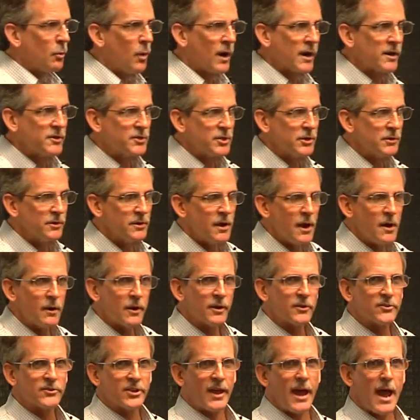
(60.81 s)
what did you
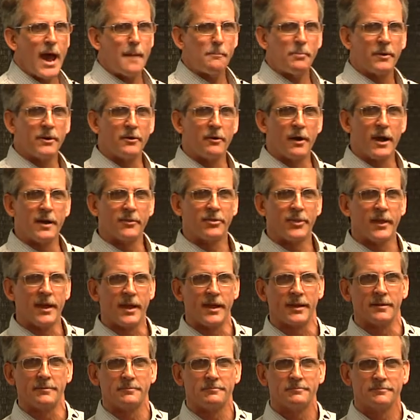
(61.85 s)
notice happened right
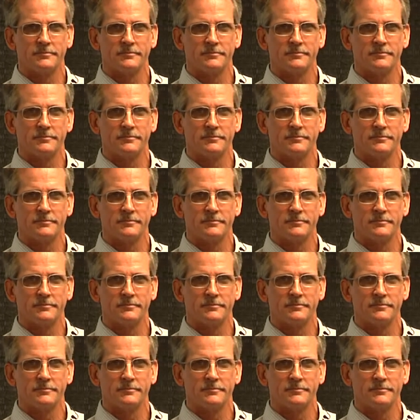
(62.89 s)
then?